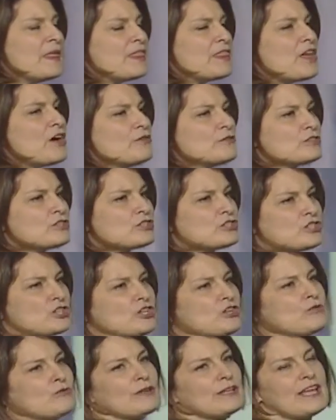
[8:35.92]
Those
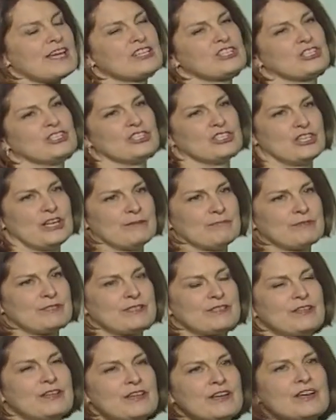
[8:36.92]
2
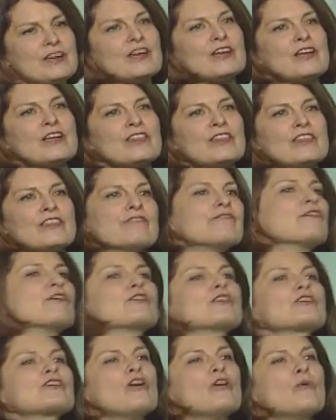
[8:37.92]
relationships, the
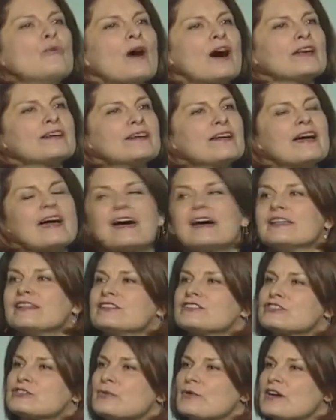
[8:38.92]
vertical one,
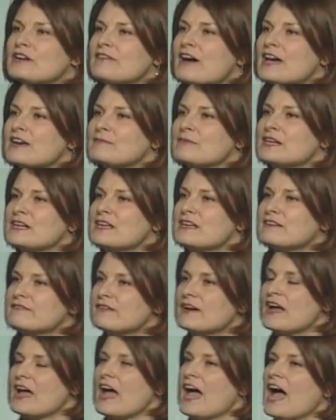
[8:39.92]
the story of Adam and Eve,
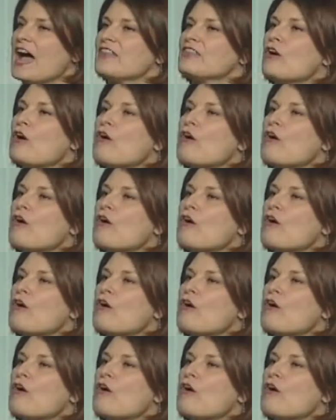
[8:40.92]
and the